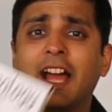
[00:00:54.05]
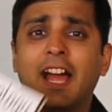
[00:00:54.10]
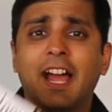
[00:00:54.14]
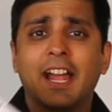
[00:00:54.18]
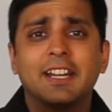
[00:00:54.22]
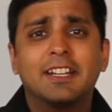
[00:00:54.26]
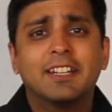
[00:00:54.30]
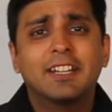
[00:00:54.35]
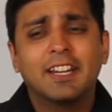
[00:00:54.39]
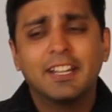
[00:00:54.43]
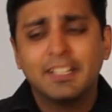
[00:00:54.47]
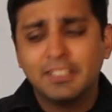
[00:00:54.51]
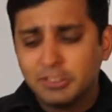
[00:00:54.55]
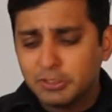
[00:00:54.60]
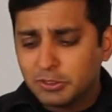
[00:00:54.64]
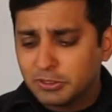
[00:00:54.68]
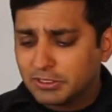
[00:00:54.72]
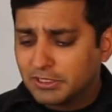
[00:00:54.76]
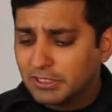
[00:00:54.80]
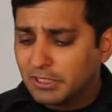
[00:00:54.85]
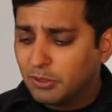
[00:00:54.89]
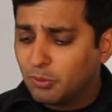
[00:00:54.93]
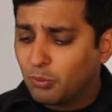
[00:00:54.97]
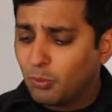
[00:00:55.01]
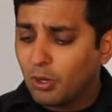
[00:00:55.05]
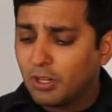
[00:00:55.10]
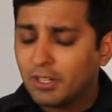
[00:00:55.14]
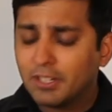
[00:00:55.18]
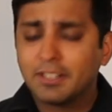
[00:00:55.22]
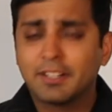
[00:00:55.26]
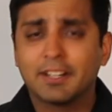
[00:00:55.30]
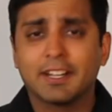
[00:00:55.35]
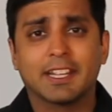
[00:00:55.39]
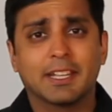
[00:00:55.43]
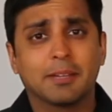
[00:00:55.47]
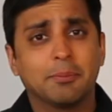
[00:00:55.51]
and tried to see
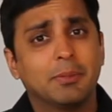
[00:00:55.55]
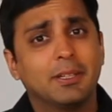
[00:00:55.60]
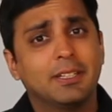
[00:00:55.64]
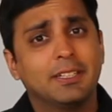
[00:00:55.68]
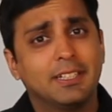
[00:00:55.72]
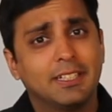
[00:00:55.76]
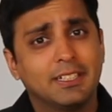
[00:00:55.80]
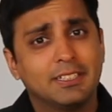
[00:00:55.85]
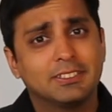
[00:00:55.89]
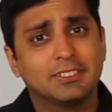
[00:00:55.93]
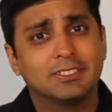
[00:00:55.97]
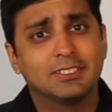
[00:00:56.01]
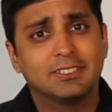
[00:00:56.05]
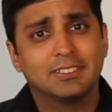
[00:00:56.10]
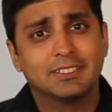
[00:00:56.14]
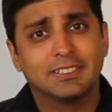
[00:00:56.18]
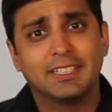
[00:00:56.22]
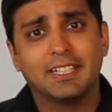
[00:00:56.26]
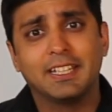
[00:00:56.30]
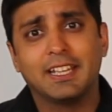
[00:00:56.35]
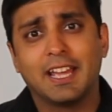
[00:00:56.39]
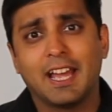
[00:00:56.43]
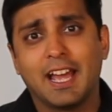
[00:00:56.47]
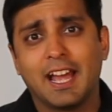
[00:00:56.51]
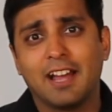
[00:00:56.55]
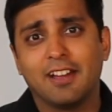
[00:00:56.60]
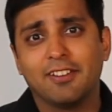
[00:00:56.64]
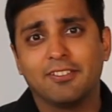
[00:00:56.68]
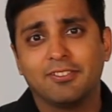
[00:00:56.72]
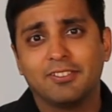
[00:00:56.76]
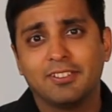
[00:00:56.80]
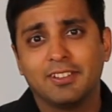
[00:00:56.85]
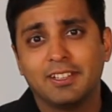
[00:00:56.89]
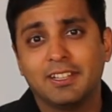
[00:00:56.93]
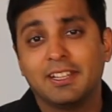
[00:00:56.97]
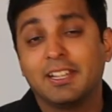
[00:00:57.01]
what recommendations they
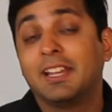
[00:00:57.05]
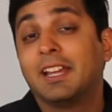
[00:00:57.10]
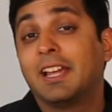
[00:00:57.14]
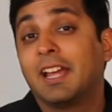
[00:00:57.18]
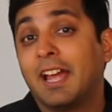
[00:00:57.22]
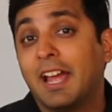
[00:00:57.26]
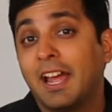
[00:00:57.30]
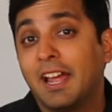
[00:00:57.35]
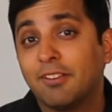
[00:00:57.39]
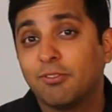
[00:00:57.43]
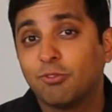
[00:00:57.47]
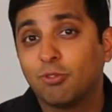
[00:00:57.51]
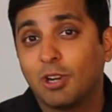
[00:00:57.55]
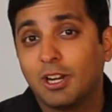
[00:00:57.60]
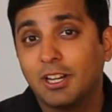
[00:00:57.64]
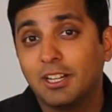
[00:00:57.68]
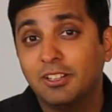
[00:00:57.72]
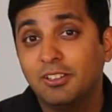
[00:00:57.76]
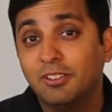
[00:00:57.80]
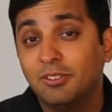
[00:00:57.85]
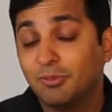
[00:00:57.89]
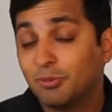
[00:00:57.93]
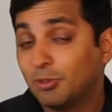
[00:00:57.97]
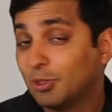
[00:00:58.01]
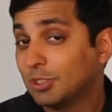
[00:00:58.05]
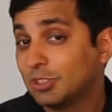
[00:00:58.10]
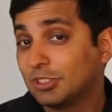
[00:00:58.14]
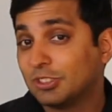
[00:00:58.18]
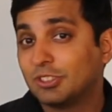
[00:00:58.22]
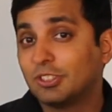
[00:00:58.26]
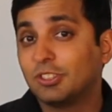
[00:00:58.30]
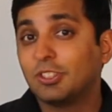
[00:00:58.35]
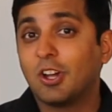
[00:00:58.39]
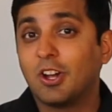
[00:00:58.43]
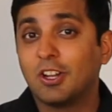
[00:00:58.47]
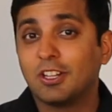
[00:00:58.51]
have. And one
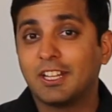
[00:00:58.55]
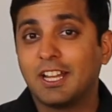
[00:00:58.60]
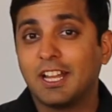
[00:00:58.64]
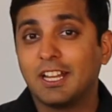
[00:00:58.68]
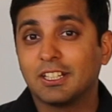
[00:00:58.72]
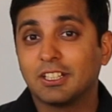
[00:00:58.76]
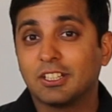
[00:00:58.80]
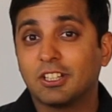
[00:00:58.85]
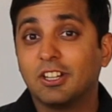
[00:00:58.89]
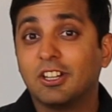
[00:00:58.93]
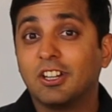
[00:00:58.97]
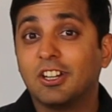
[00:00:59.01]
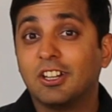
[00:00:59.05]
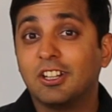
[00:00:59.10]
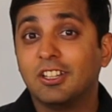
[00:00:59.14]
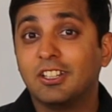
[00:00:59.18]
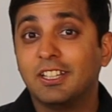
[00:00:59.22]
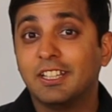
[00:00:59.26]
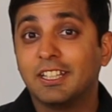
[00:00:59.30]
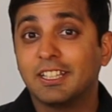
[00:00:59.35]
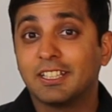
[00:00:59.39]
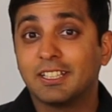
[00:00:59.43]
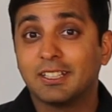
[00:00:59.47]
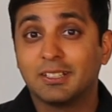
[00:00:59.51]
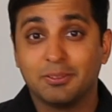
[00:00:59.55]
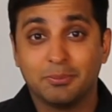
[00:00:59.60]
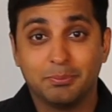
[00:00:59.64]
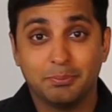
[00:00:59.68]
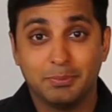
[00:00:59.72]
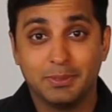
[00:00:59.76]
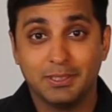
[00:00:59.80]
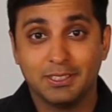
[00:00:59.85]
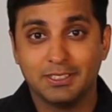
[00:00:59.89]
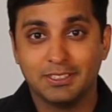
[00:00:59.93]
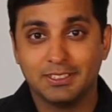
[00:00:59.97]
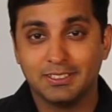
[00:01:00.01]
was non-alcoholic
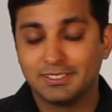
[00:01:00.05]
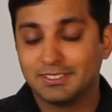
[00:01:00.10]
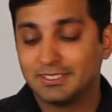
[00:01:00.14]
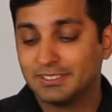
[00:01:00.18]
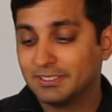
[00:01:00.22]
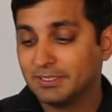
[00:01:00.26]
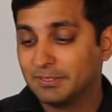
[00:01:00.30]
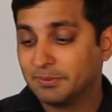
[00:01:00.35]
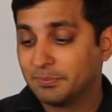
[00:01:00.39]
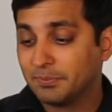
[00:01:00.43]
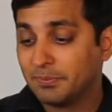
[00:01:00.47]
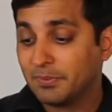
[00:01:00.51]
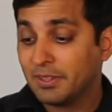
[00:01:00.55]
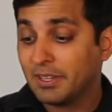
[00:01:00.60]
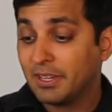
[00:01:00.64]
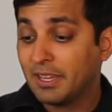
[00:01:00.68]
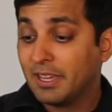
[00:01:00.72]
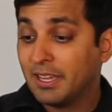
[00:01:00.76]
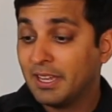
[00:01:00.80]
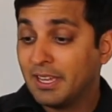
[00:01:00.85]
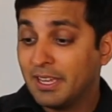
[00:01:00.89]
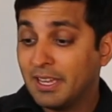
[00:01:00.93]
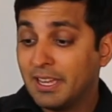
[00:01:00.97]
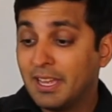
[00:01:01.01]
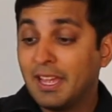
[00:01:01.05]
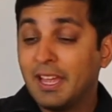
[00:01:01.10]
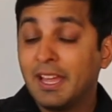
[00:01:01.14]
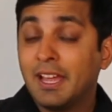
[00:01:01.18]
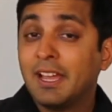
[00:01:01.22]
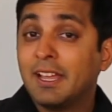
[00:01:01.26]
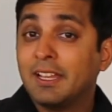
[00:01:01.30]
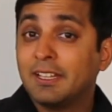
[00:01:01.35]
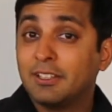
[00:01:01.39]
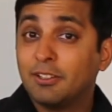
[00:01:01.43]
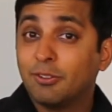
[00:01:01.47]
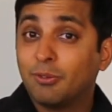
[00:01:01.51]
beers.
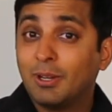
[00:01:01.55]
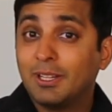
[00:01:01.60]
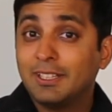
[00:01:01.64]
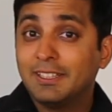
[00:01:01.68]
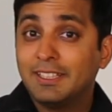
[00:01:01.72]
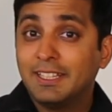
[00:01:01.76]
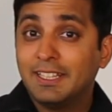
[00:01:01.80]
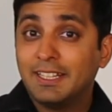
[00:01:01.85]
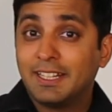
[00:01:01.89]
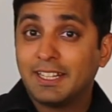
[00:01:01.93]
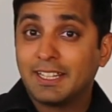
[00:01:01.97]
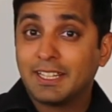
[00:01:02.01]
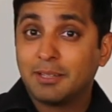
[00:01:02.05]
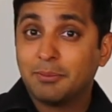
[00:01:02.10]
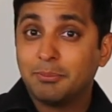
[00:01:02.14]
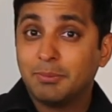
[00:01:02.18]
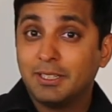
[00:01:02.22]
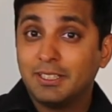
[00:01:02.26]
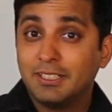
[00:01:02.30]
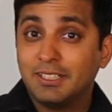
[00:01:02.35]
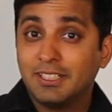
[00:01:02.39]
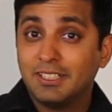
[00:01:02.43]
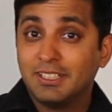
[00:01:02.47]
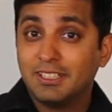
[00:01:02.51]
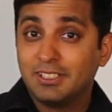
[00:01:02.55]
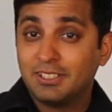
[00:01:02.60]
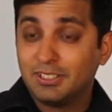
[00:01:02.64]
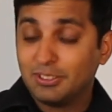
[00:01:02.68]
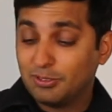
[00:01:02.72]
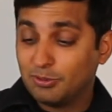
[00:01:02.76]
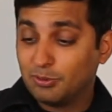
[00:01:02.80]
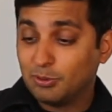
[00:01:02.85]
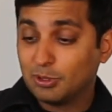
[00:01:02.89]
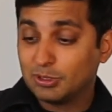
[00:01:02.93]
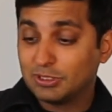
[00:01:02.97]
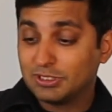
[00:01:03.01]
The one they recommended
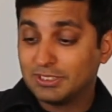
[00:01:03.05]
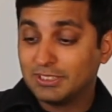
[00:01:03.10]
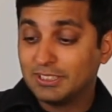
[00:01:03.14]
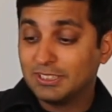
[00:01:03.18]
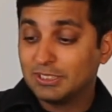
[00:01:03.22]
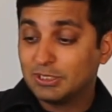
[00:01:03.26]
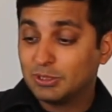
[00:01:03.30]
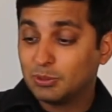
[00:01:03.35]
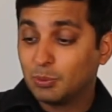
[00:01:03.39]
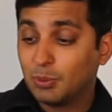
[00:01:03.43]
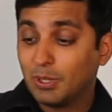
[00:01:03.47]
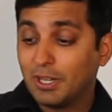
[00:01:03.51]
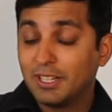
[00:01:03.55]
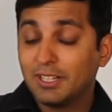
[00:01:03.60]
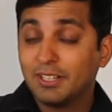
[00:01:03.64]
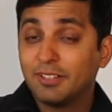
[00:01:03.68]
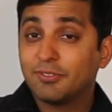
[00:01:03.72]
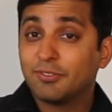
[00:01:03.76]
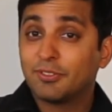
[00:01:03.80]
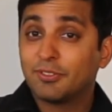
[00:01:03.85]
was this one